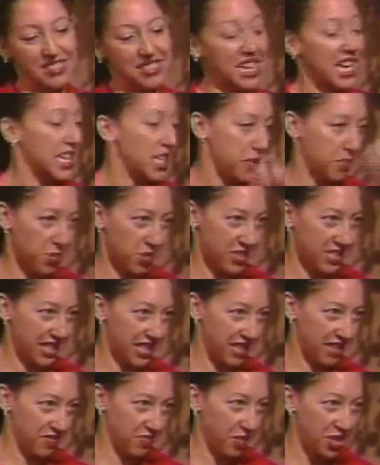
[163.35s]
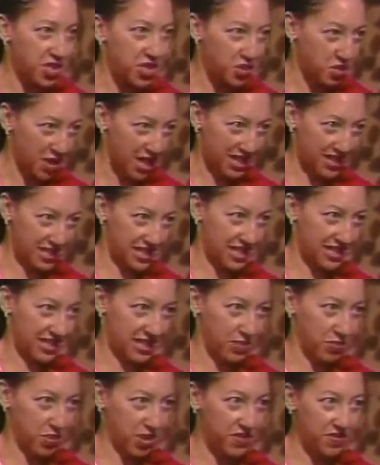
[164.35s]
90% of what directs us
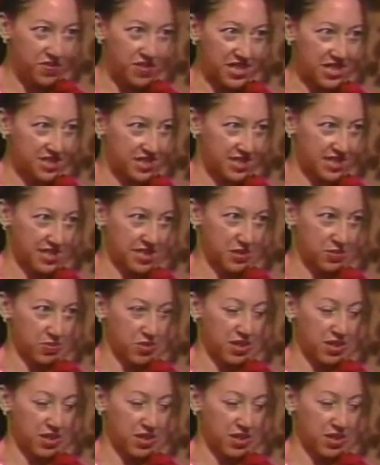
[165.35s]
and what feeds us and